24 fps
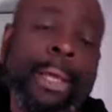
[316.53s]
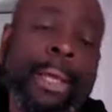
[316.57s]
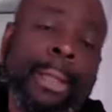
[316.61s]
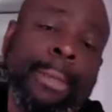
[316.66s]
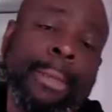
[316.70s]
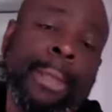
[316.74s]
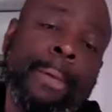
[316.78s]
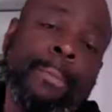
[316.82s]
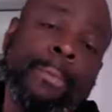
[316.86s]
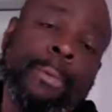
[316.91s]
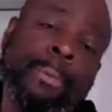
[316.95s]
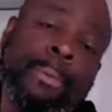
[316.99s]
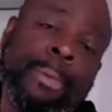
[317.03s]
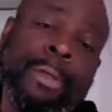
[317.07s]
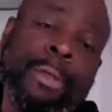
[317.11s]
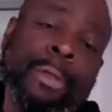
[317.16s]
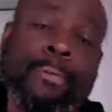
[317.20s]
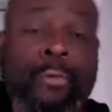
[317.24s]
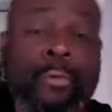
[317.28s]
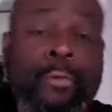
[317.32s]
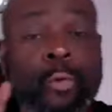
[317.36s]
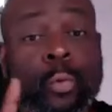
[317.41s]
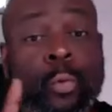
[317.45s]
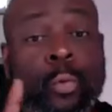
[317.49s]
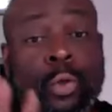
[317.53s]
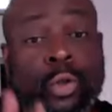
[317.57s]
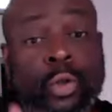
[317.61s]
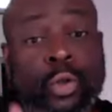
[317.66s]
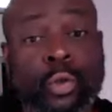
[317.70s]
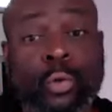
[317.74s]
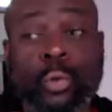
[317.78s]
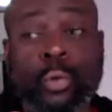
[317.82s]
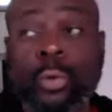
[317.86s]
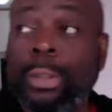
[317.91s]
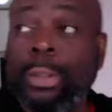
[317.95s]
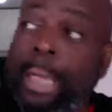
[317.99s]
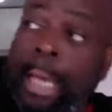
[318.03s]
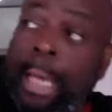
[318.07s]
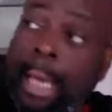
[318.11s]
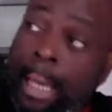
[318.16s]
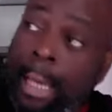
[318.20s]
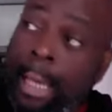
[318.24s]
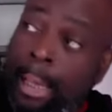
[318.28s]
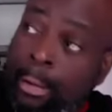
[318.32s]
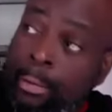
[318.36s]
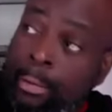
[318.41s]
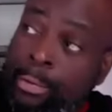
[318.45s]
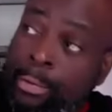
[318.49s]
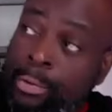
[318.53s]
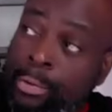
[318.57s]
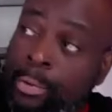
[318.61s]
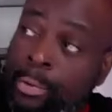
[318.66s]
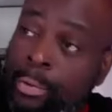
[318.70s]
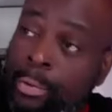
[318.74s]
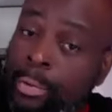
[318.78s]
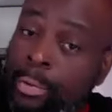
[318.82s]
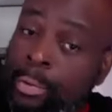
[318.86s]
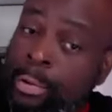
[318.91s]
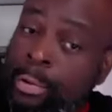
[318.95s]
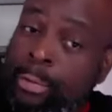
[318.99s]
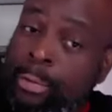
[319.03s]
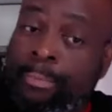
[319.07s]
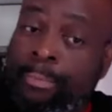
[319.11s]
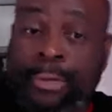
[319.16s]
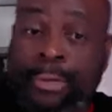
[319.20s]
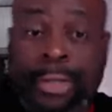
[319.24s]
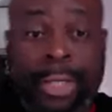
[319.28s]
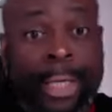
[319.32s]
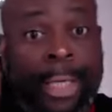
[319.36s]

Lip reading: That would be if you were shooting outdoors